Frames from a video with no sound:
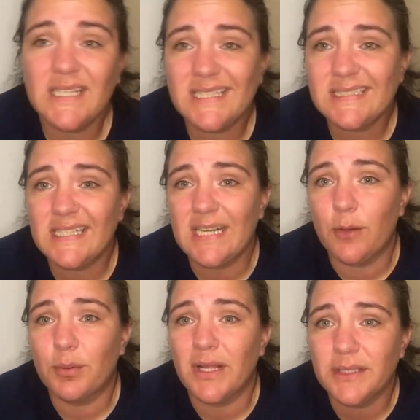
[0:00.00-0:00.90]
like I said,
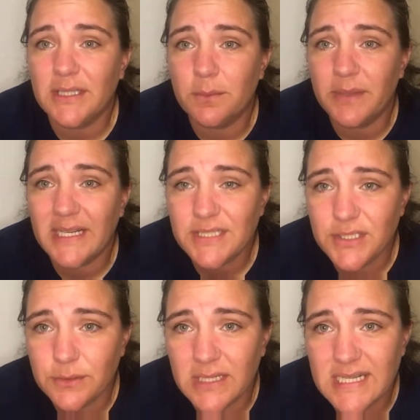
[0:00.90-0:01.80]
I'll probably come back
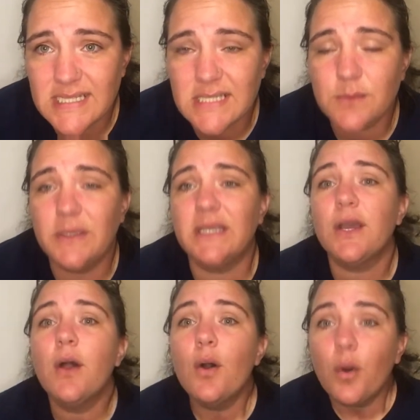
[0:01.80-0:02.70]
to you guys this
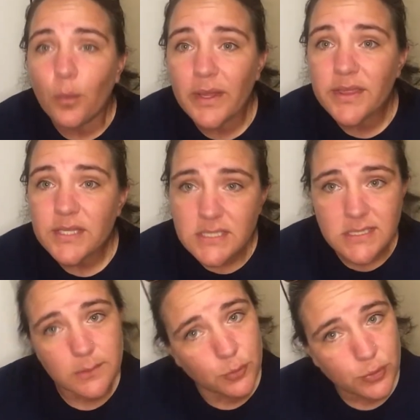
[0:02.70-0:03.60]
week with
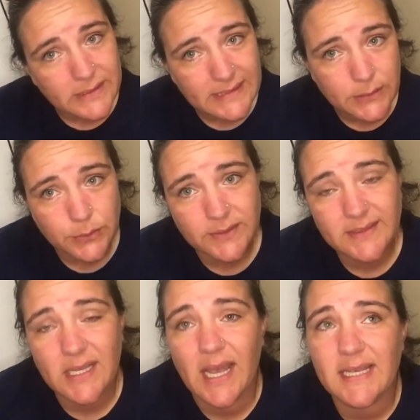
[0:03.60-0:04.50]
some more
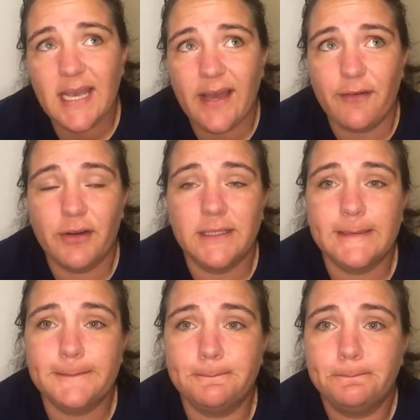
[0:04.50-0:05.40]
deals. I have
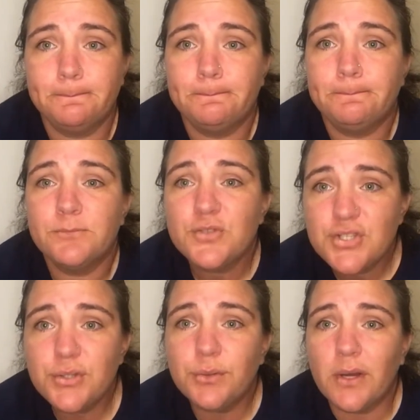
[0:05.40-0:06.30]
um,
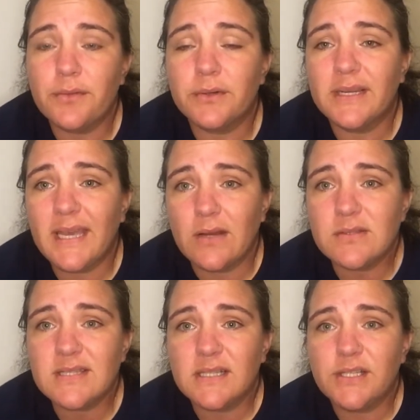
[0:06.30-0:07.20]
two other
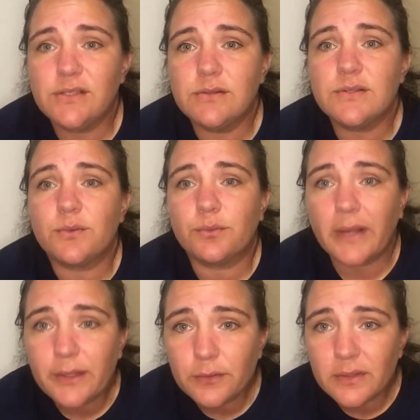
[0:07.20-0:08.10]
accounts that I use
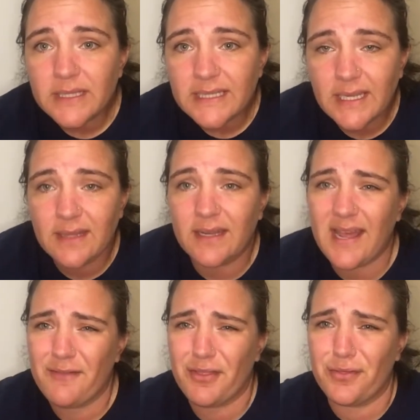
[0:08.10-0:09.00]
regularly, and then
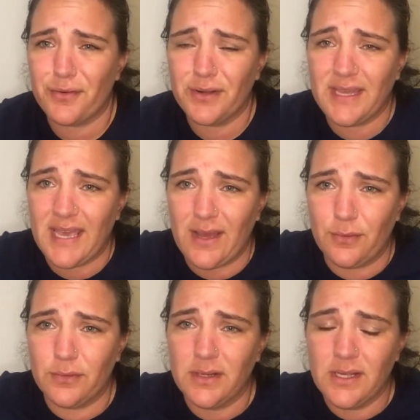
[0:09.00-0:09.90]
I have a third
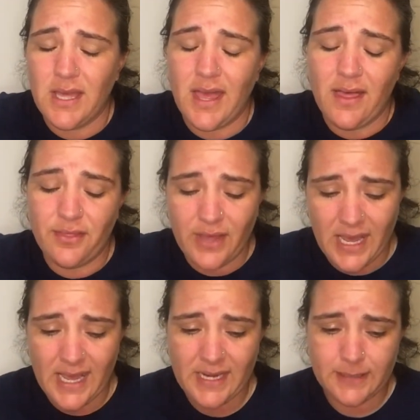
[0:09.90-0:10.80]
account
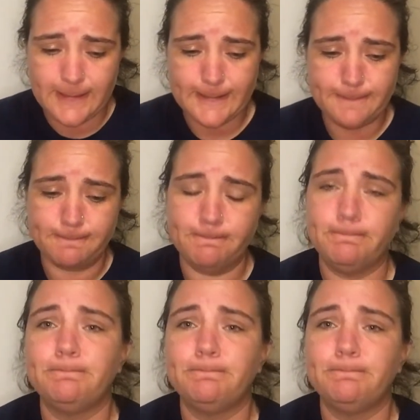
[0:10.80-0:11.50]
that, um,